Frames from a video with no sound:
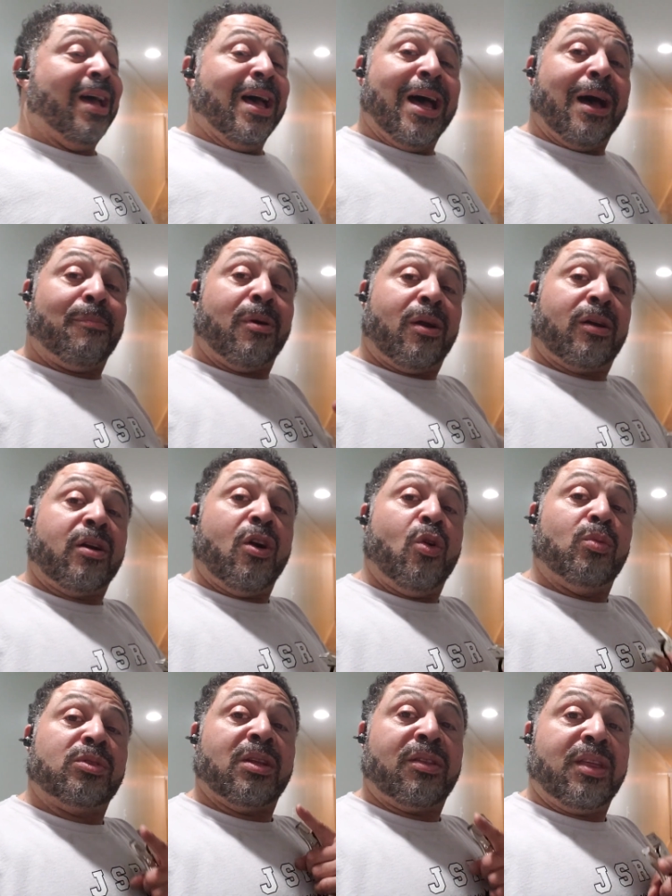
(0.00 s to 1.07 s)
I'm Mark
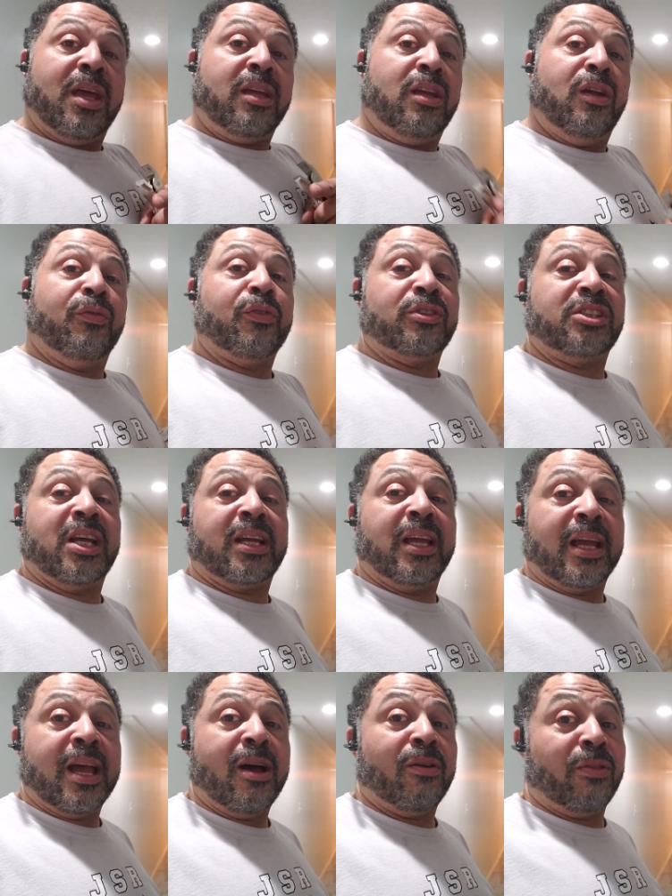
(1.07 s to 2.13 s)
Holmes, and thank you for
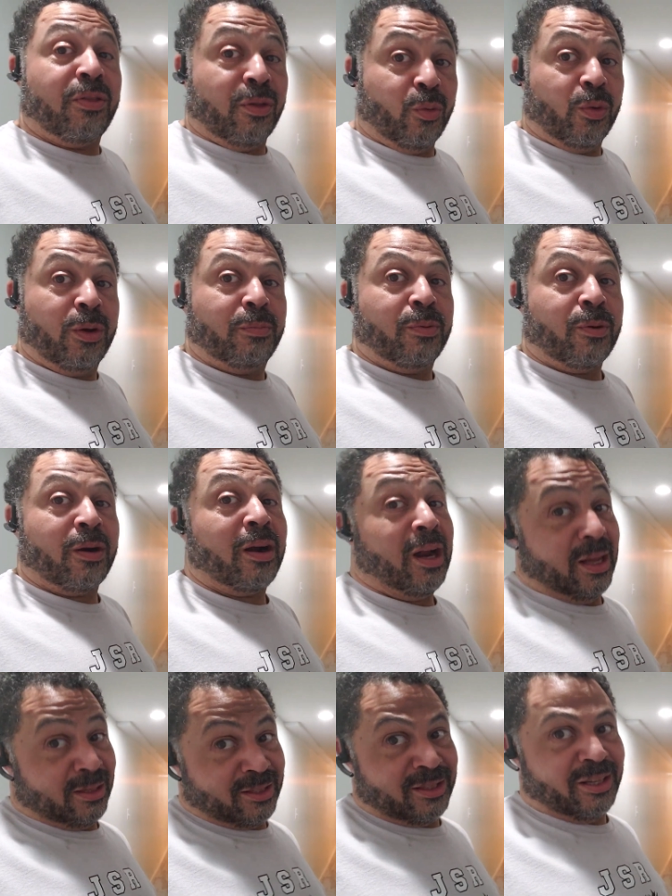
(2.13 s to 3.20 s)
checking out the Wood Boar.
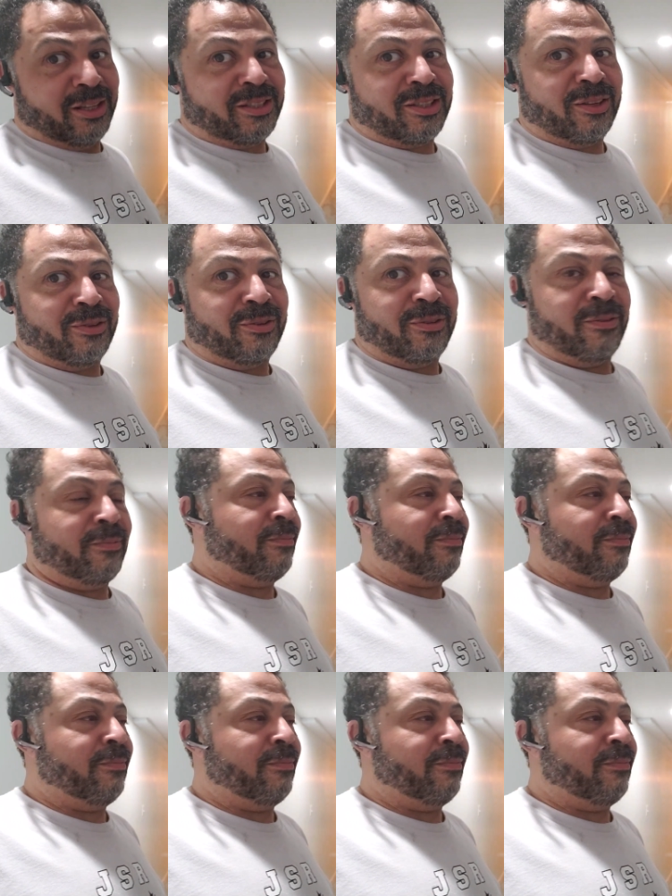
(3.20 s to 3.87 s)
I'll see you soon.